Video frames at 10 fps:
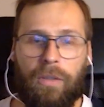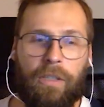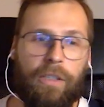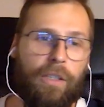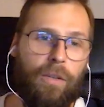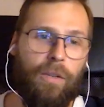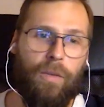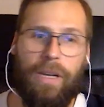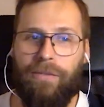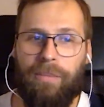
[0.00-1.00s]

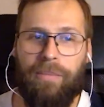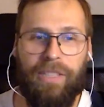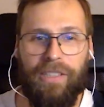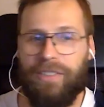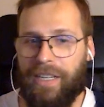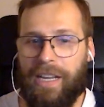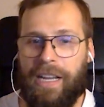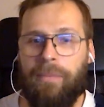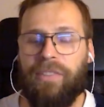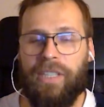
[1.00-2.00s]
MVPs and
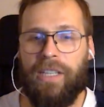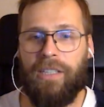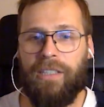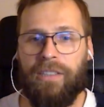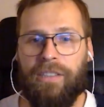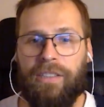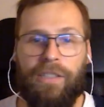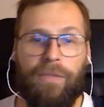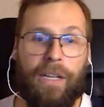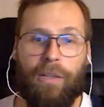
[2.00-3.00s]
apps and
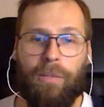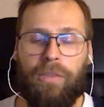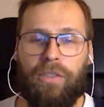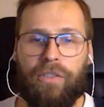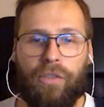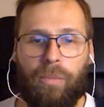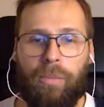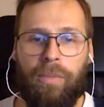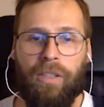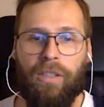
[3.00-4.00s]
developers to
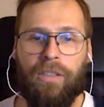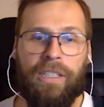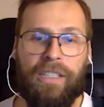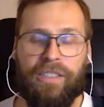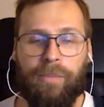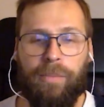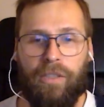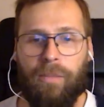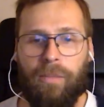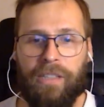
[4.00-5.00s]
build and
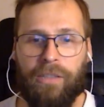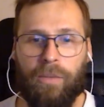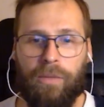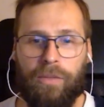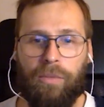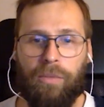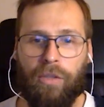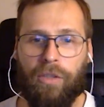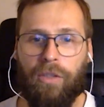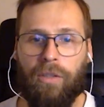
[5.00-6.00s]
experiment with your
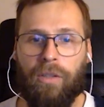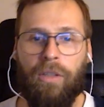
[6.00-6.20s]
protocol?